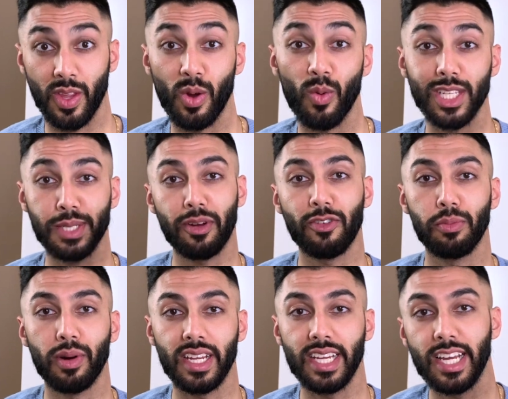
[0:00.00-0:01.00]
What's up,
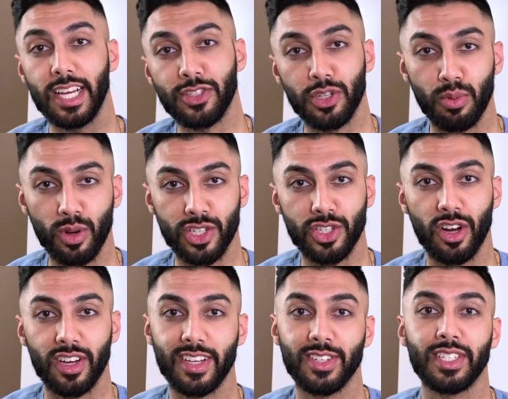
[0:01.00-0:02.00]
everybody? It's your boy
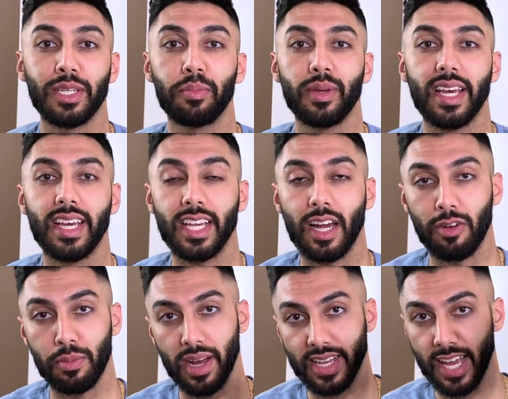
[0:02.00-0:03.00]
Shawn CPA coming
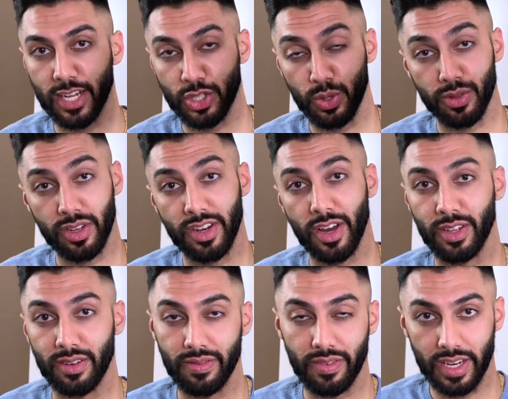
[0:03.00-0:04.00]
back at you with
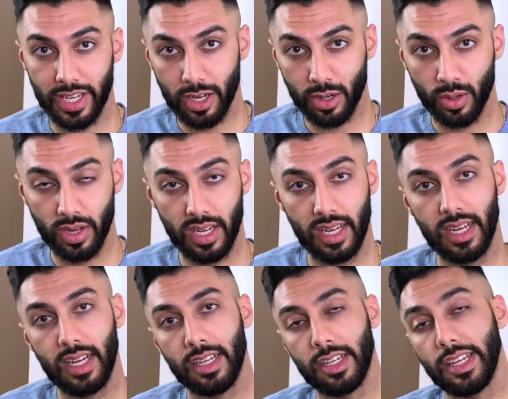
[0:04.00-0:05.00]
another video.
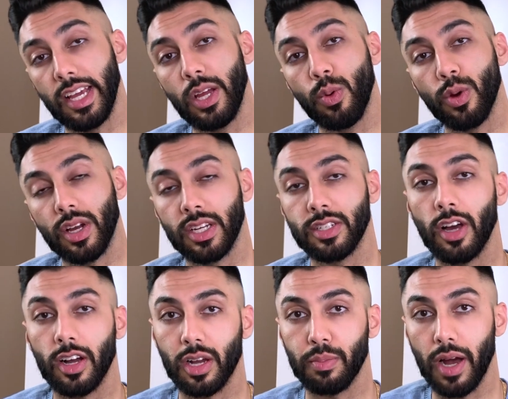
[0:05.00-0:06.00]
Today we're going to
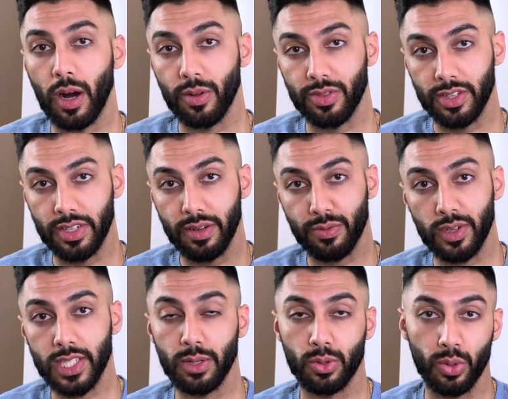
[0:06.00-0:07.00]
talk about the
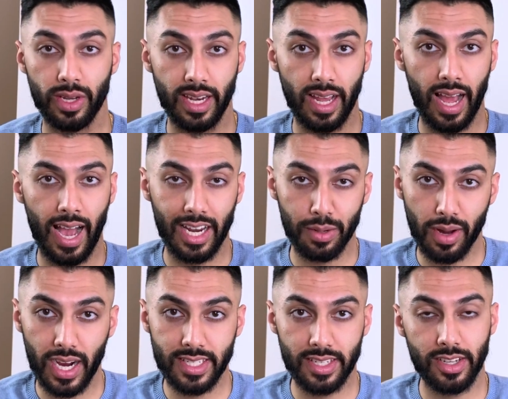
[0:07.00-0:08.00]
difference between
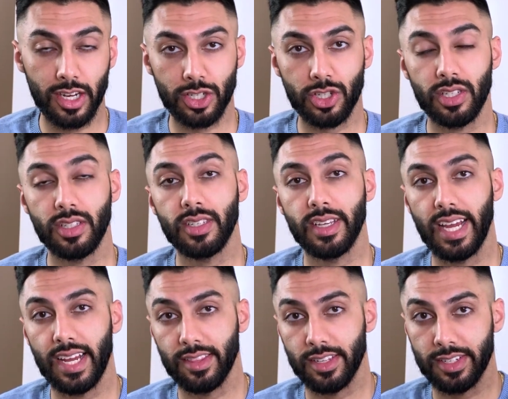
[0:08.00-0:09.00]
itemized deductions
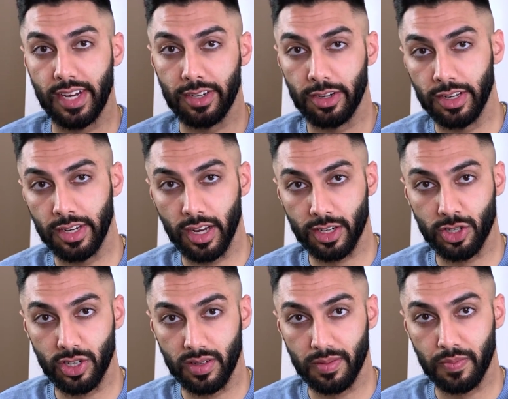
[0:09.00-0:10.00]
and the standard deduction.